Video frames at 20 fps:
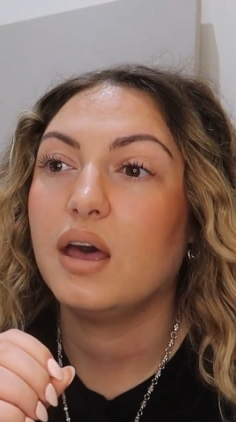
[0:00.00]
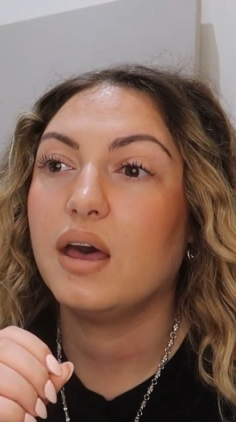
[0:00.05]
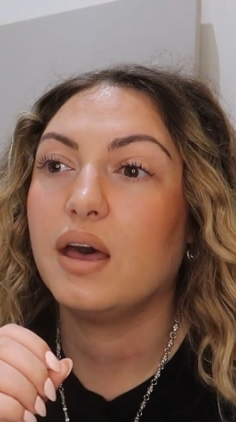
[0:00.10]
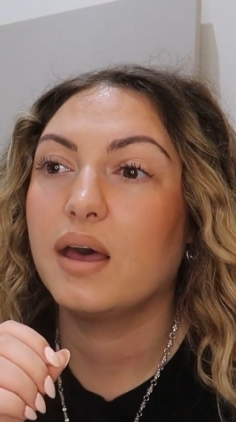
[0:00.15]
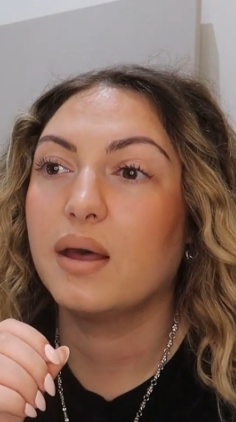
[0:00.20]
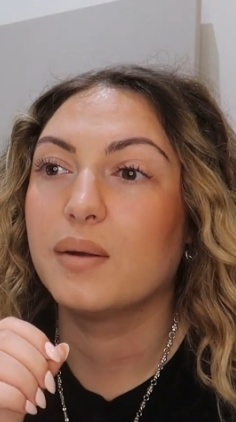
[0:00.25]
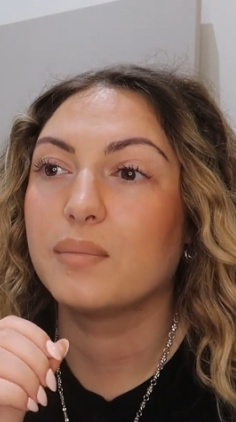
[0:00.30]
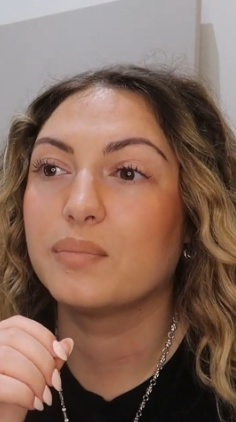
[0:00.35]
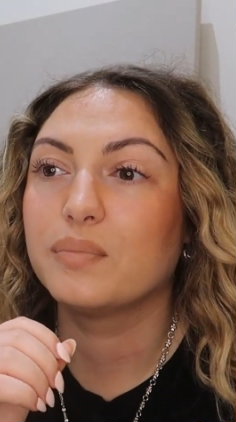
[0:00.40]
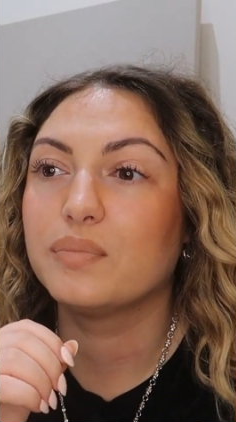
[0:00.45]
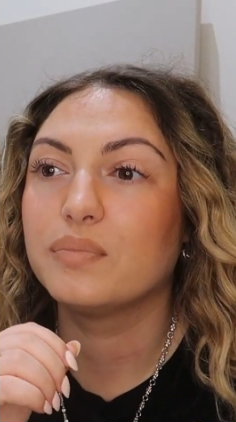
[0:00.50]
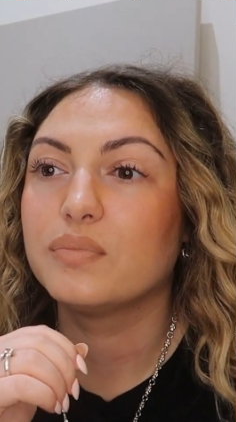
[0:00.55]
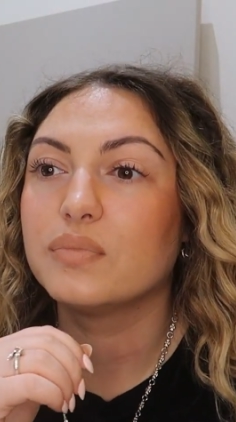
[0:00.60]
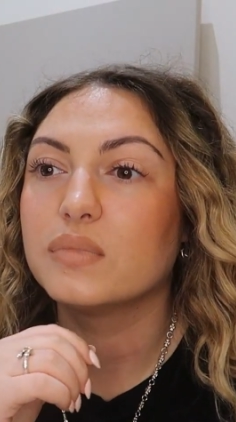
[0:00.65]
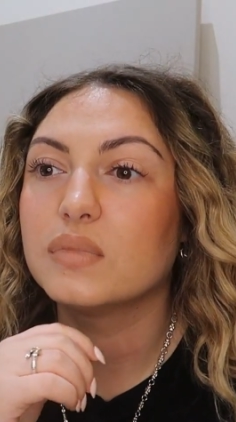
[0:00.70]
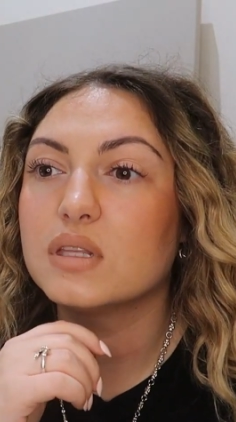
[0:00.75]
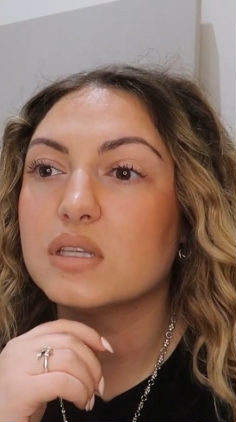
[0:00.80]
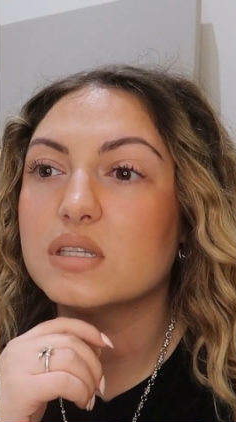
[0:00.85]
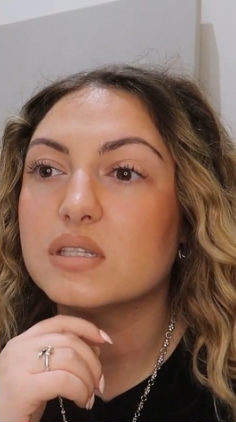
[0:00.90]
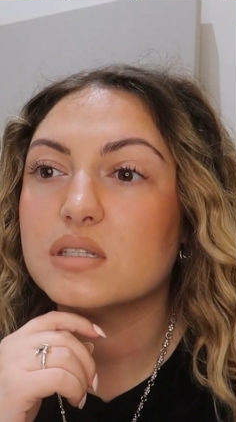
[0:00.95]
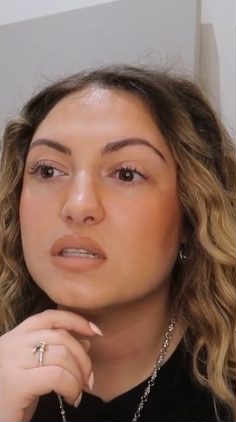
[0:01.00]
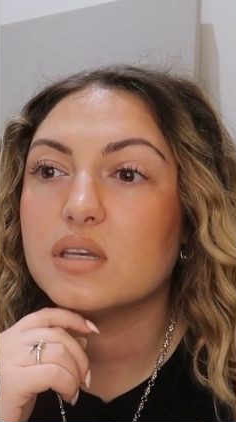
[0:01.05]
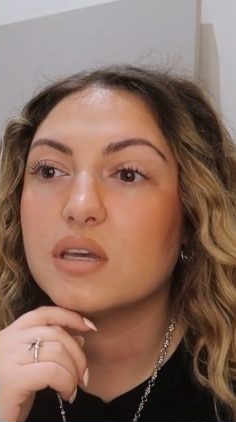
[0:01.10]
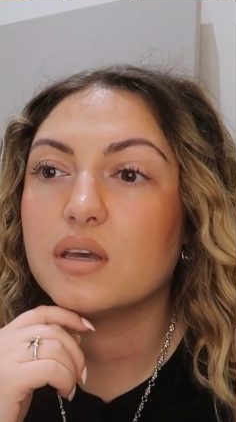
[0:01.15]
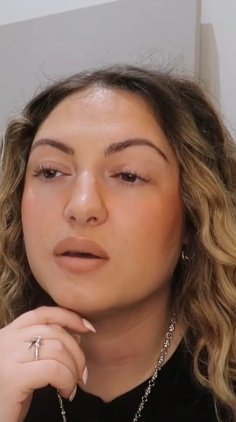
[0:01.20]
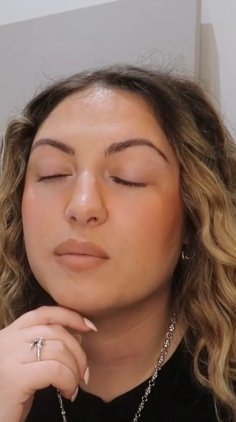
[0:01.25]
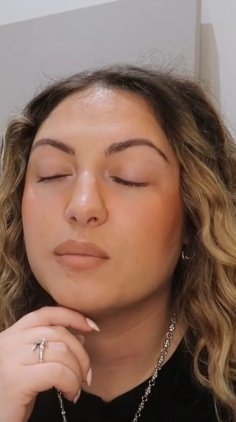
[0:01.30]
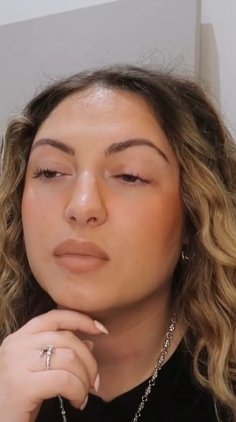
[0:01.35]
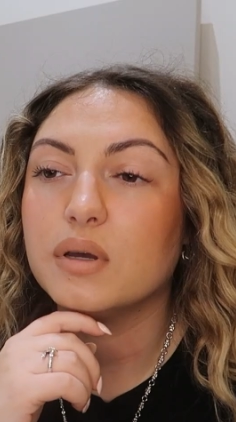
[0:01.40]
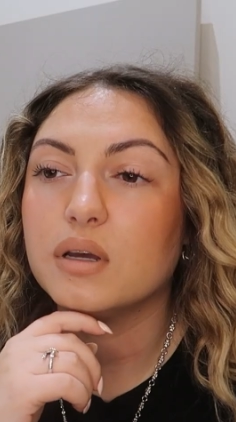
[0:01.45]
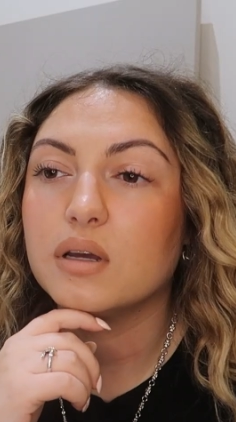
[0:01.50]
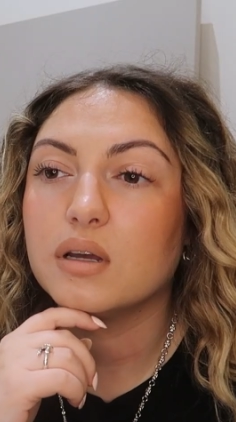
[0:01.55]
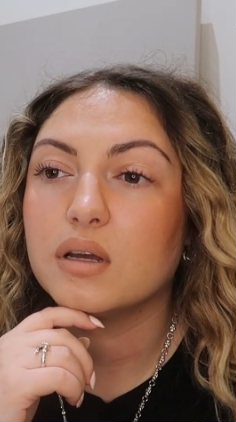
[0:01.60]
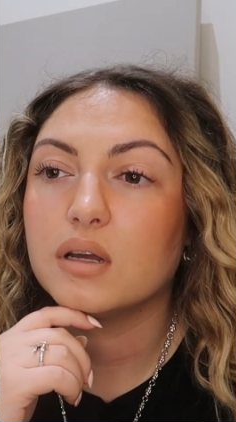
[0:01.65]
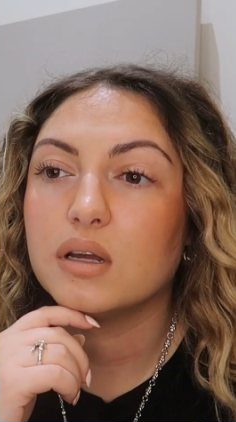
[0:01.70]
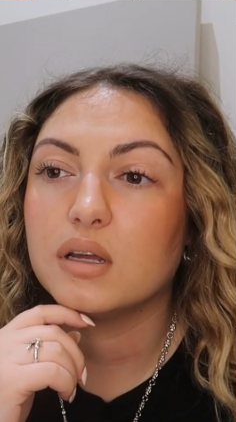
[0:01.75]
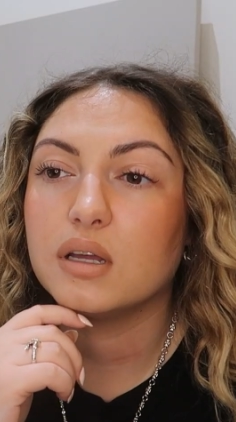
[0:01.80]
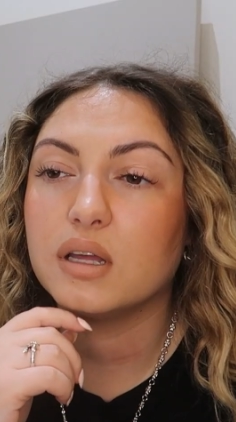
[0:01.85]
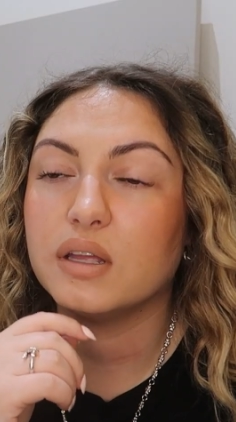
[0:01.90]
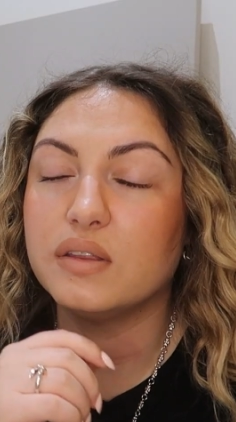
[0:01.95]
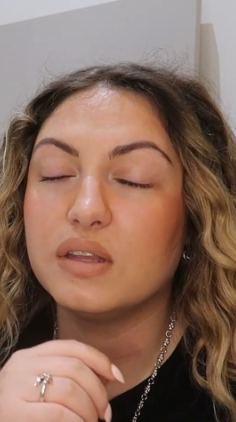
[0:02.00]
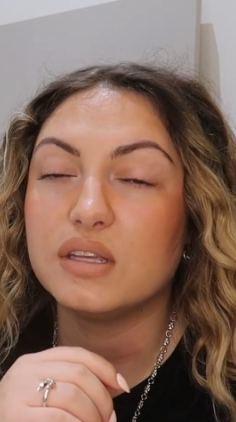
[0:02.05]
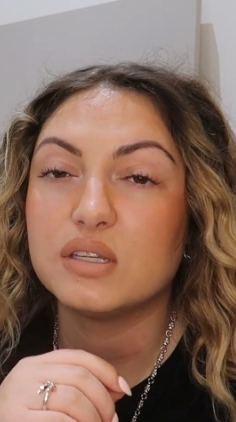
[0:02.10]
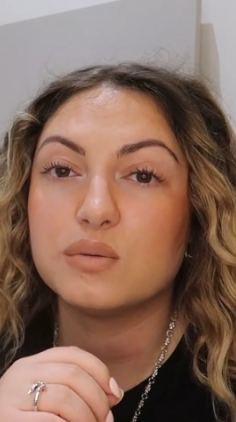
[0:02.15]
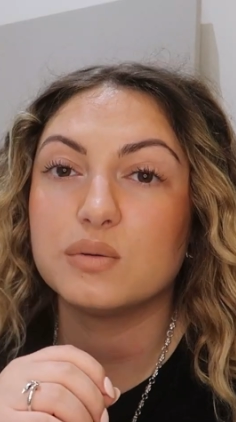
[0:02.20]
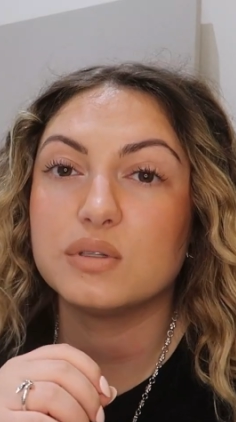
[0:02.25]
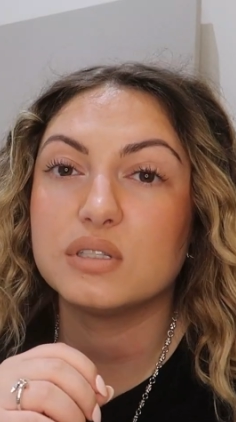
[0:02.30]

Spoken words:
and this